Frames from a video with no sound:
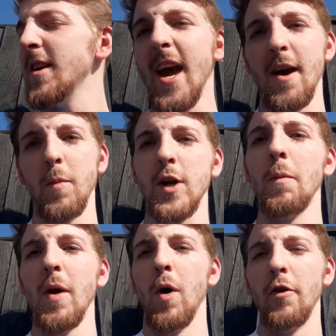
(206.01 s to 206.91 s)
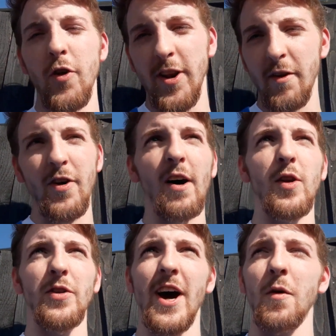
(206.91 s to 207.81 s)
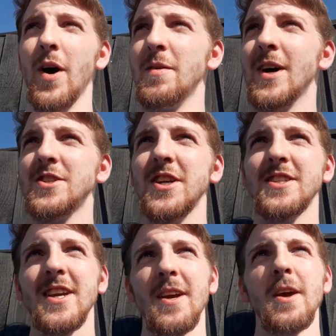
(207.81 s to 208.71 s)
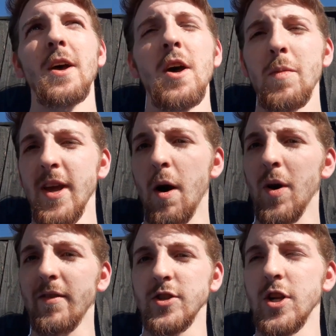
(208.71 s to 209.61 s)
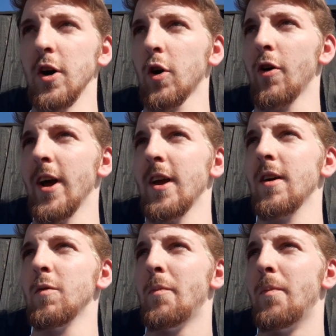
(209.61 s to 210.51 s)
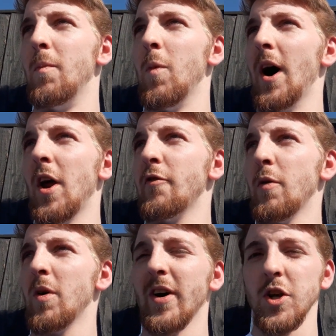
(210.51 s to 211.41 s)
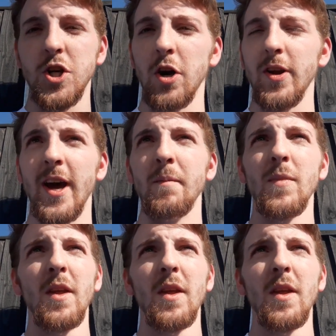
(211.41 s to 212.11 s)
Yeah, we could be Watford. They're 5-0 down away at Man City. But yeah, we haven't started great. I don't think we've had a shot yet.